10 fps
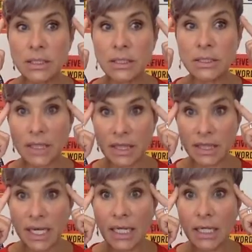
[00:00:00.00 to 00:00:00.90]
to
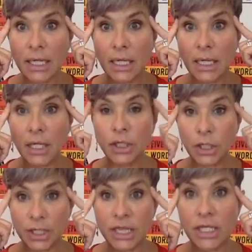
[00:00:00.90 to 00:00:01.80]
think
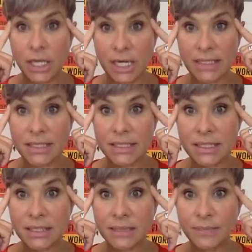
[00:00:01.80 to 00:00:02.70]
good
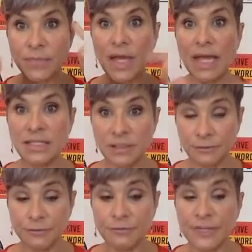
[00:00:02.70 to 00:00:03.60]
thoughts and to
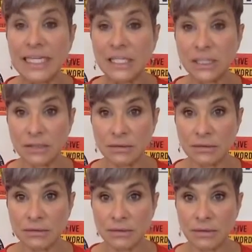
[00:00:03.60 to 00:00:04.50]
feel
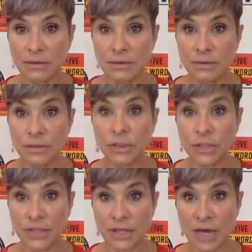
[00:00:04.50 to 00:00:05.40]

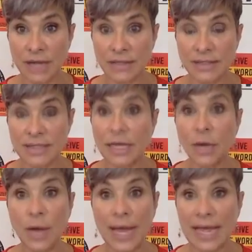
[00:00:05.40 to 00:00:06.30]
good thoughts. They
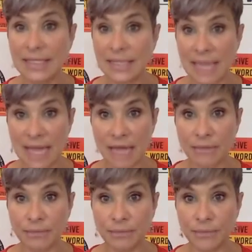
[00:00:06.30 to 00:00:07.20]
go hand in hand,
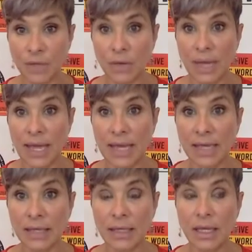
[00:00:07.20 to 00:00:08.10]
okay?
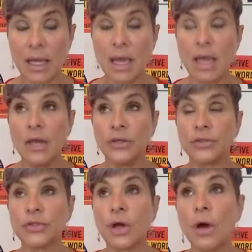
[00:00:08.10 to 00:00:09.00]

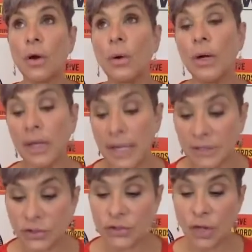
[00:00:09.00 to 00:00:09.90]
So
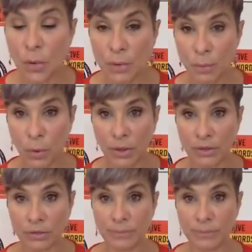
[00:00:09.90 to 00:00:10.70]
it's so important.